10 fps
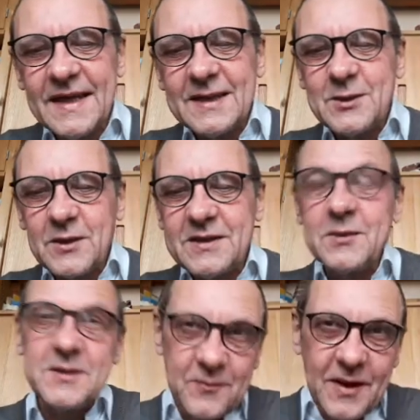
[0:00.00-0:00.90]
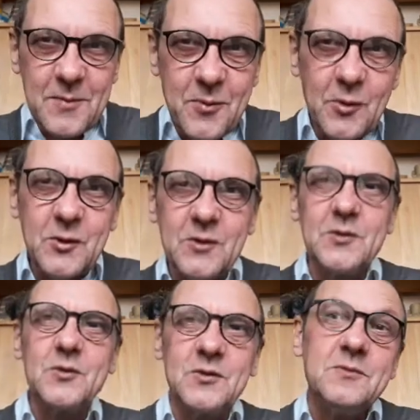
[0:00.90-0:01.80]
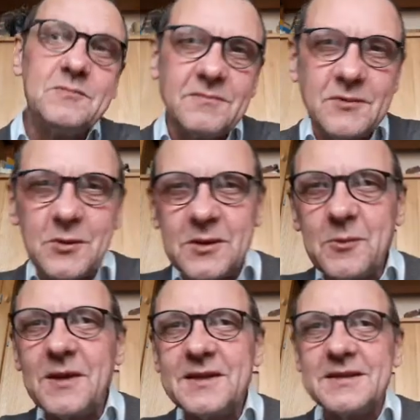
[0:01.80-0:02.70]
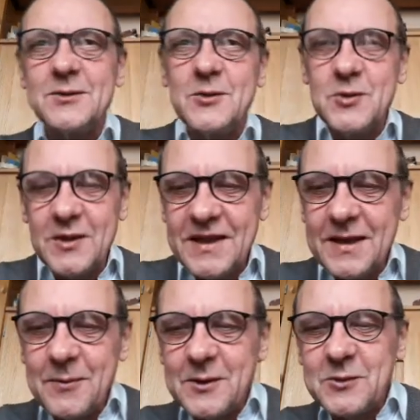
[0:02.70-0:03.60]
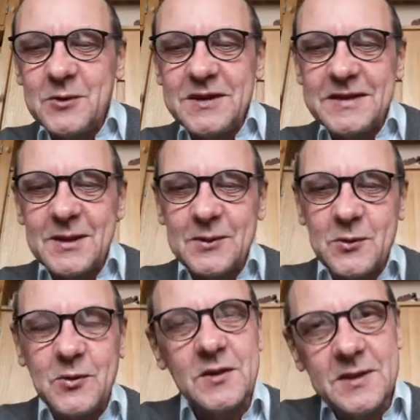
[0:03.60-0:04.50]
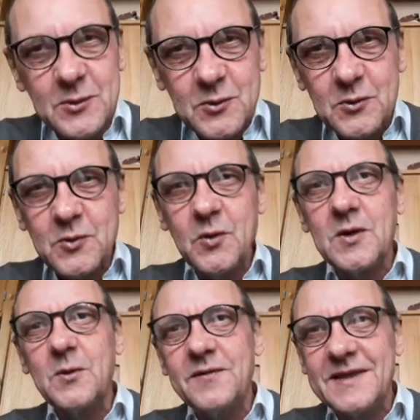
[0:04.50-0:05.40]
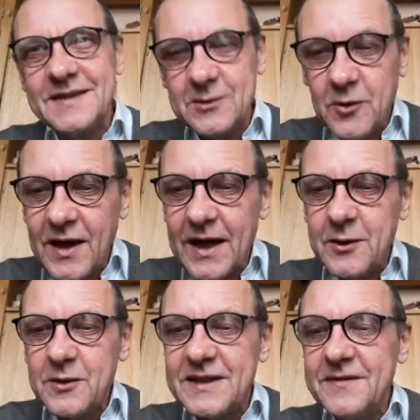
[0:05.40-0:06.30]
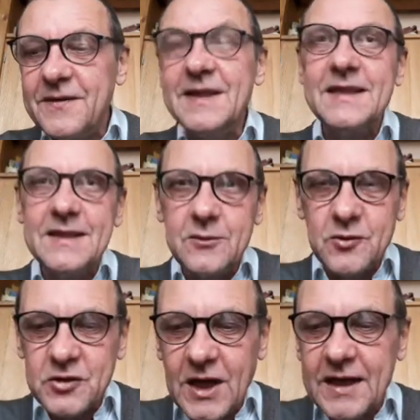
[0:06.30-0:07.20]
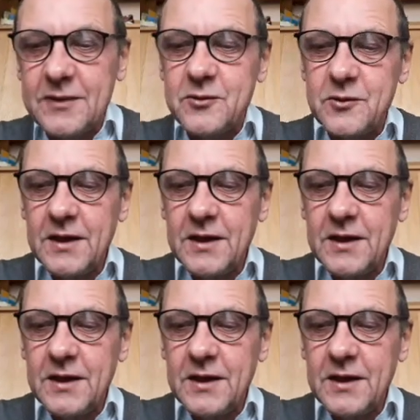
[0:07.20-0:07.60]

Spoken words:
So it's very important to continue my discussion here, but to continue to work with this, to allow your divinity to shine.